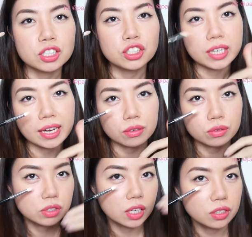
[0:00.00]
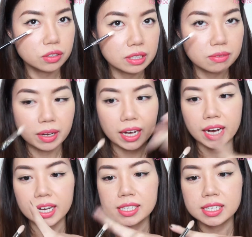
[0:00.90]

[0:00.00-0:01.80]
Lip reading: shadows underneath my eyes.